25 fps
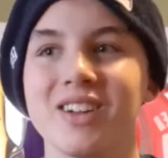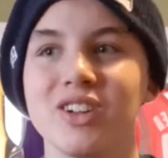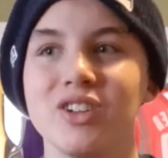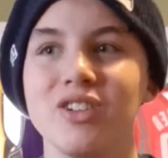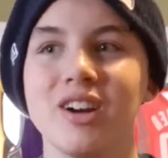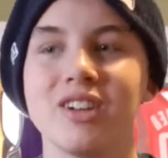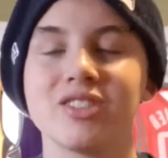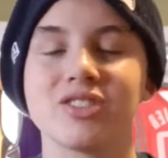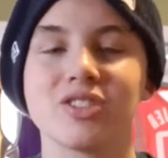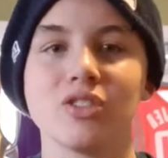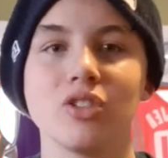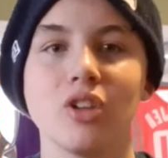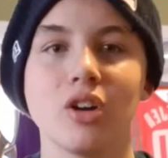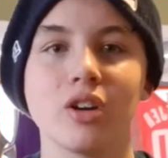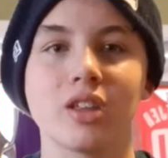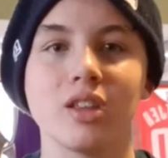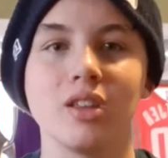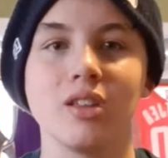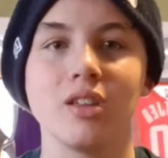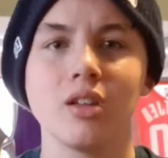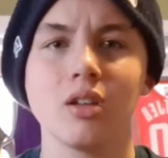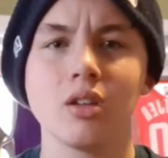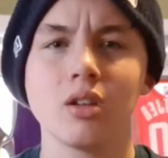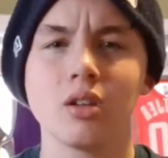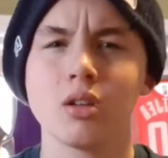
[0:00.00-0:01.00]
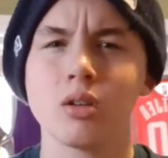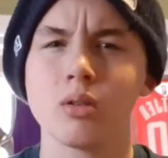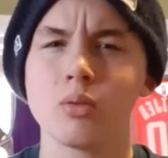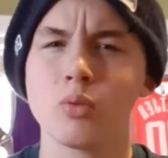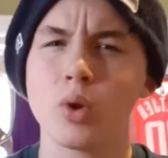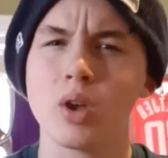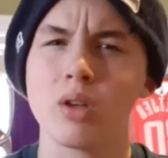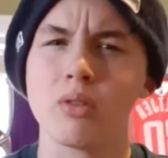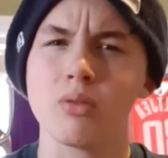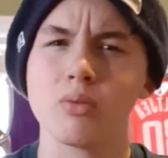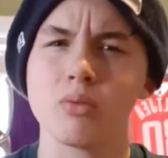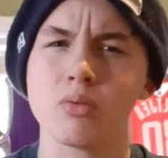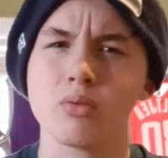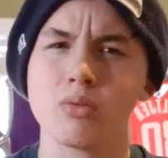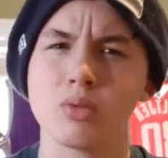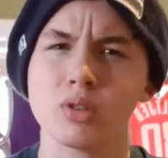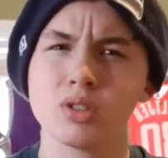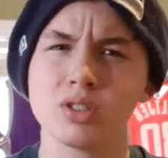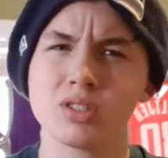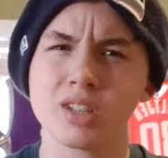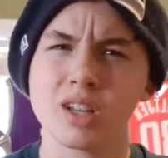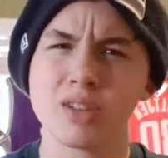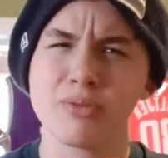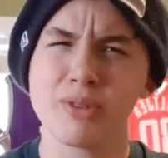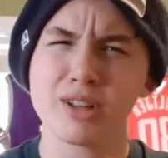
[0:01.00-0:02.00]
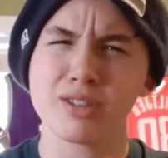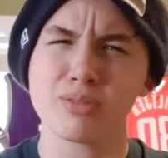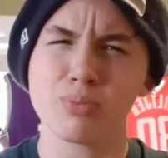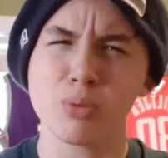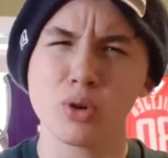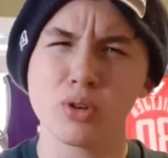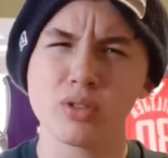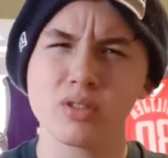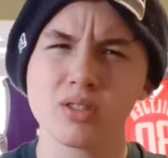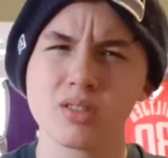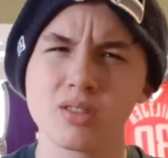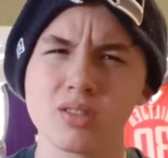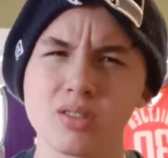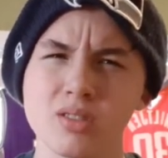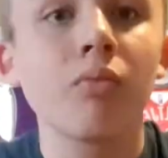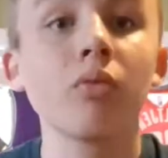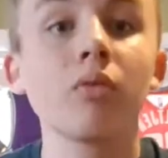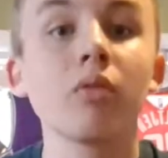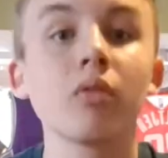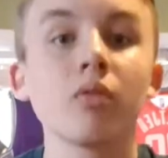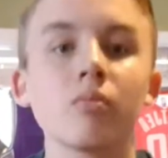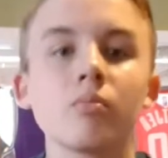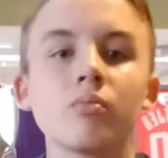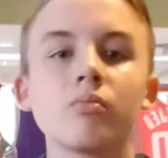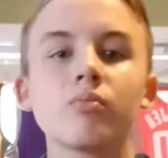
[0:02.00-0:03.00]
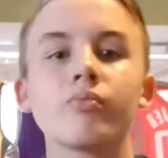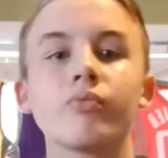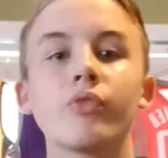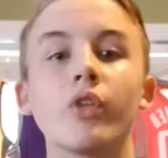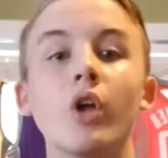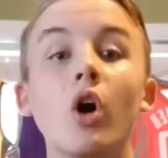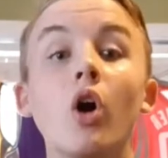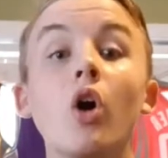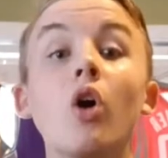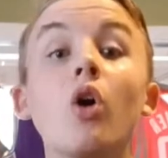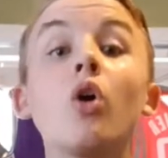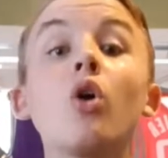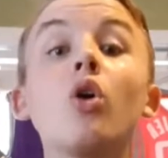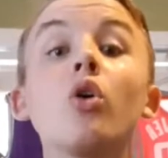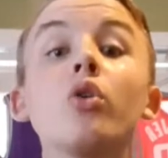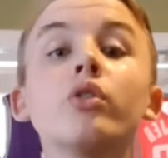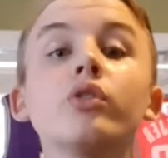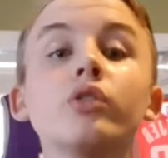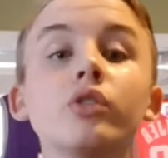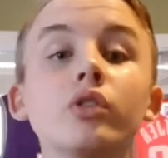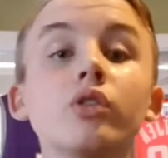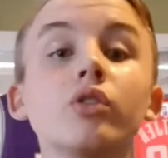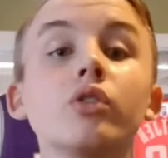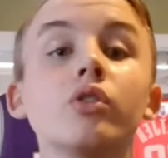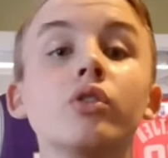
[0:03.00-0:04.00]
you guys are lucky. Wait, what did you say about sports? Oh, no.